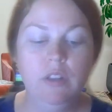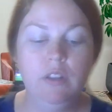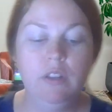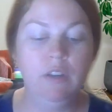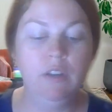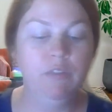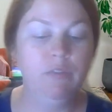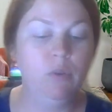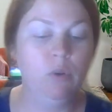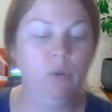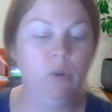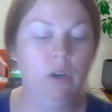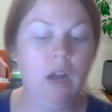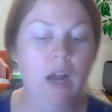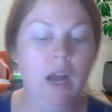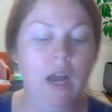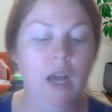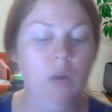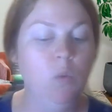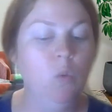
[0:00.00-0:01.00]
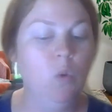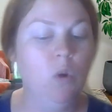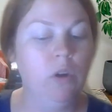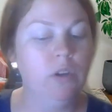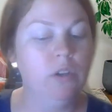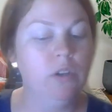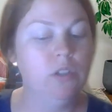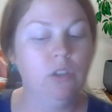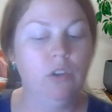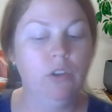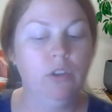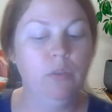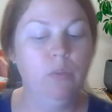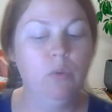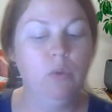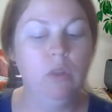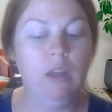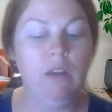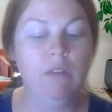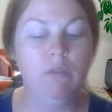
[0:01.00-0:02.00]
Therefore, high
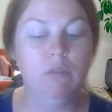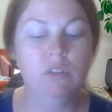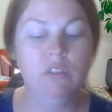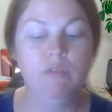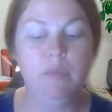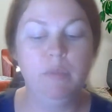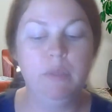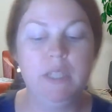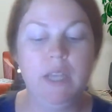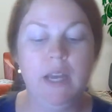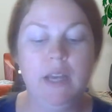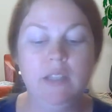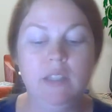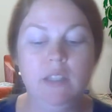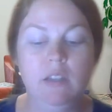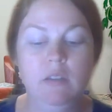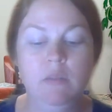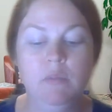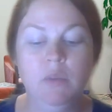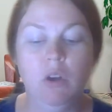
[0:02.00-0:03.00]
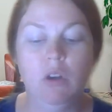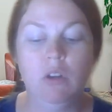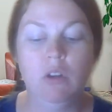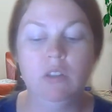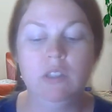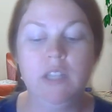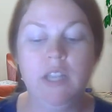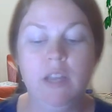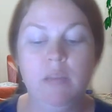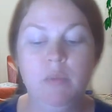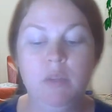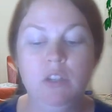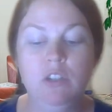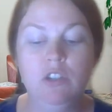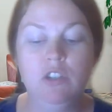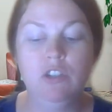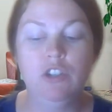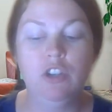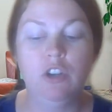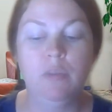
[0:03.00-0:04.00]
water-soluble levels of potassium cause
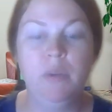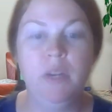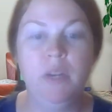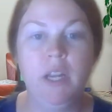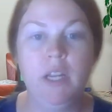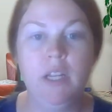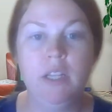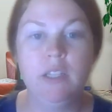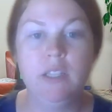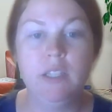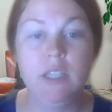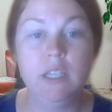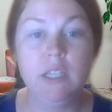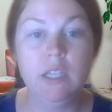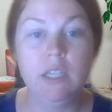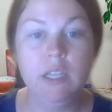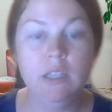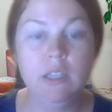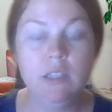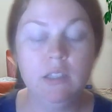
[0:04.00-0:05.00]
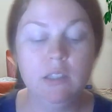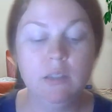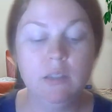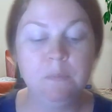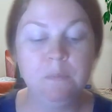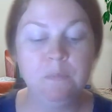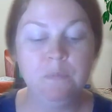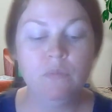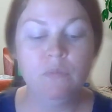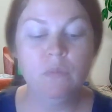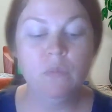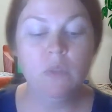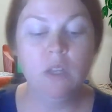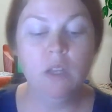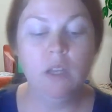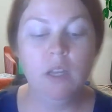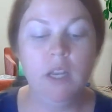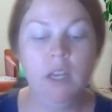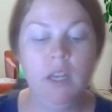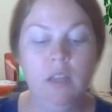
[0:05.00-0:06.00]
damage to germinating seedlings,
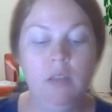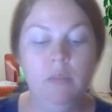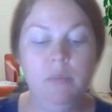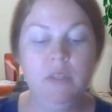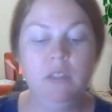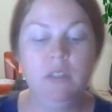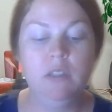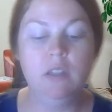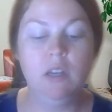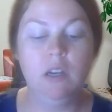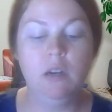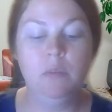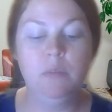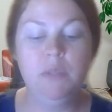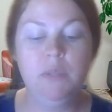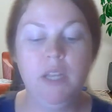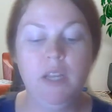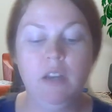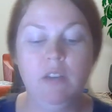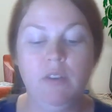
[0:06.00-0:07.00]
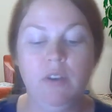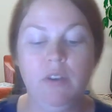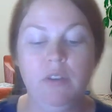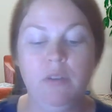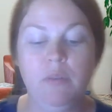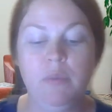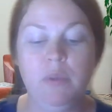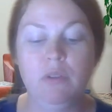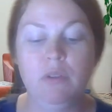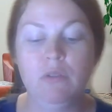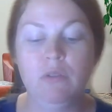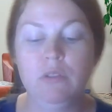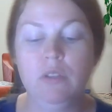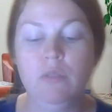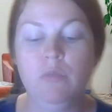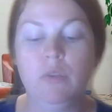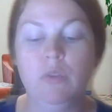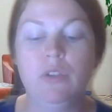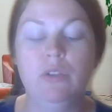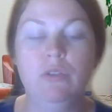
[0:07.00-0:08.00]
inhibits the uptake of other minerals,
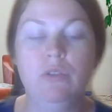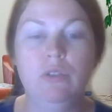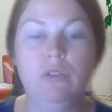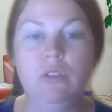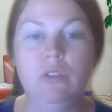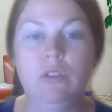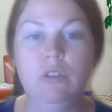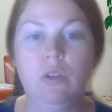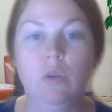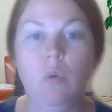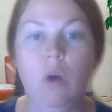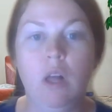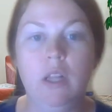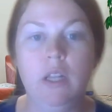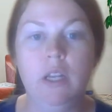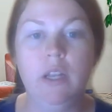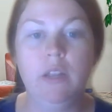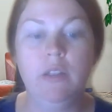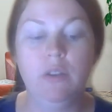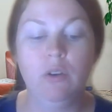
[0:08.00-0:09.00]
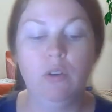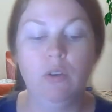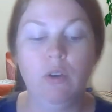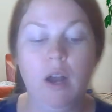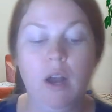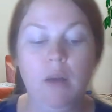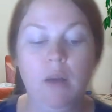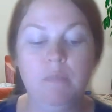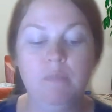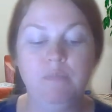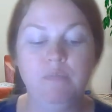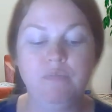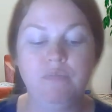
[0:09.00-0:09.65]
and reduces the quality of the crop.